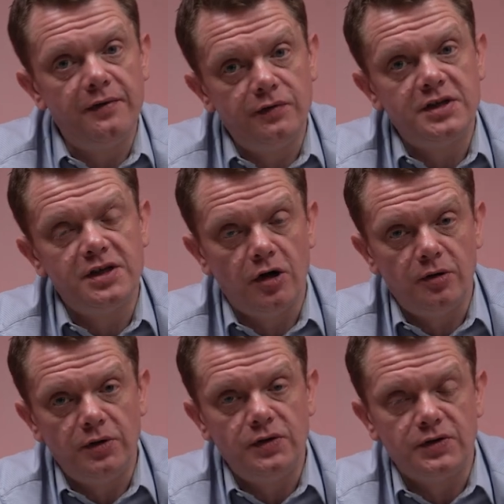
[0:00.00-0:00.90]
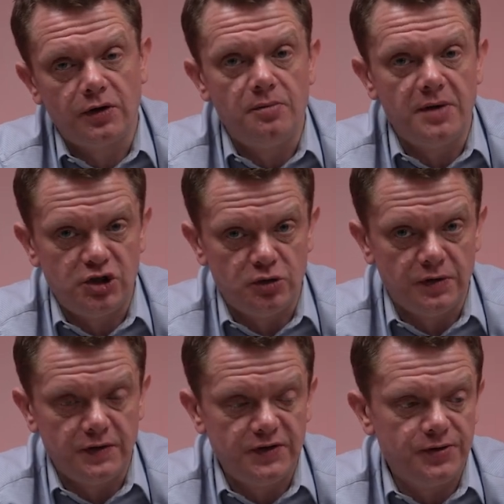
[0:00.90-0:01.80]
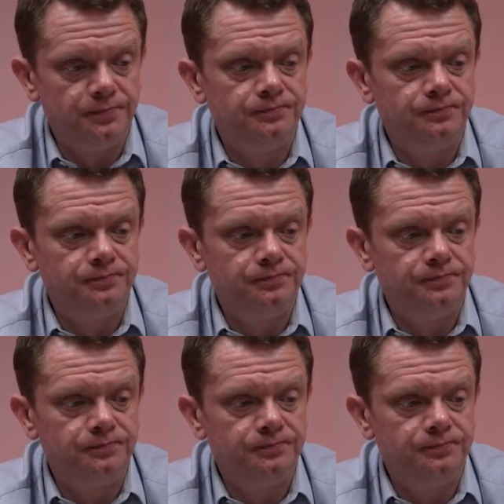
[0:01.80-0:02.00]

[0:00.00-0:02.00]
every time you took a measurement.